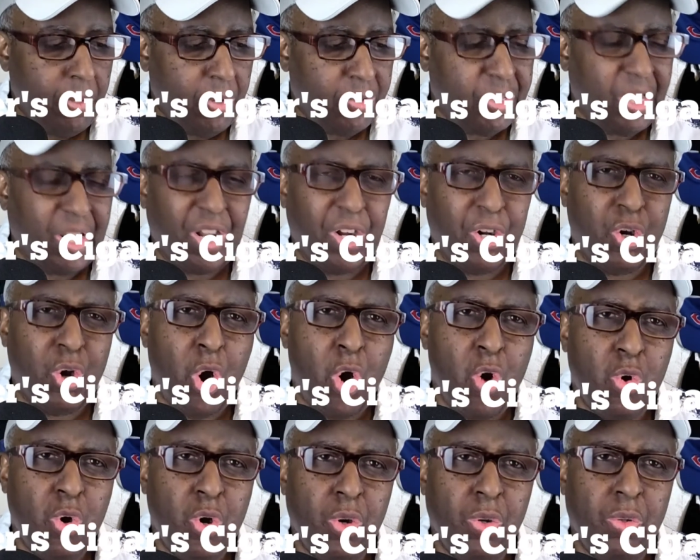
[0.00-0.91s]
was like a
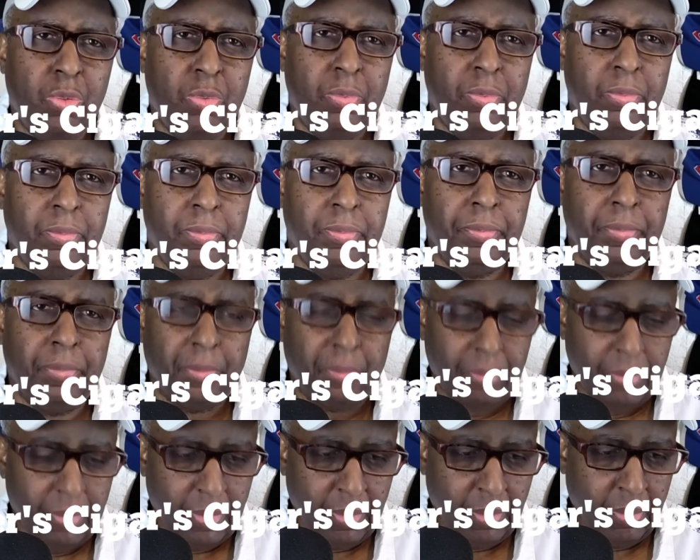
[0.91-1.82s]
cocoa
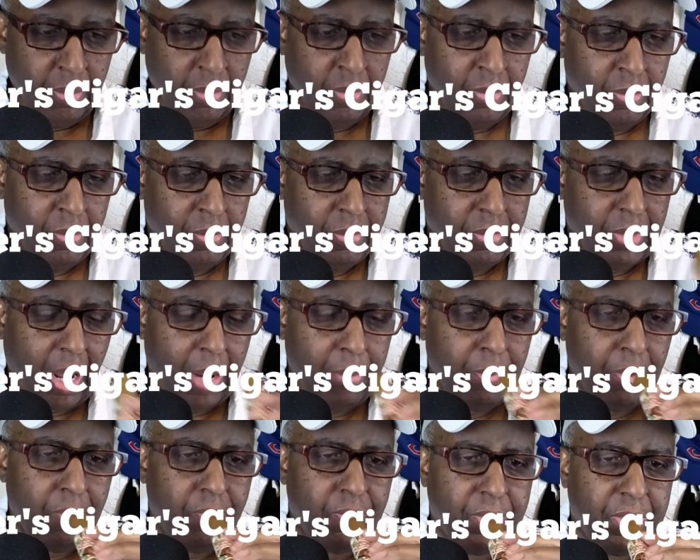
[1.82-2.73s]

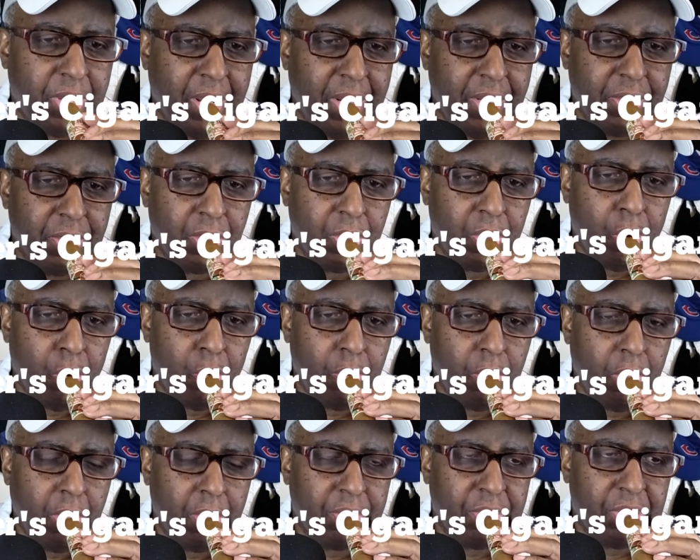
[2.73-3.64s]
type of taste,
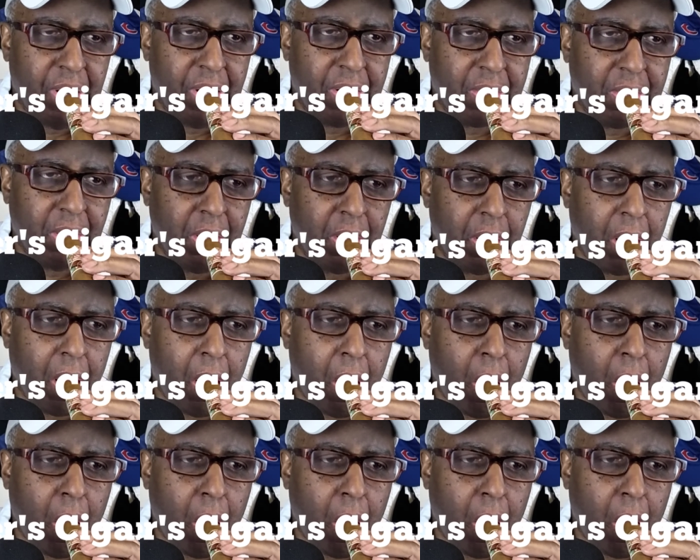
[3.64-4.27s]
chocolate.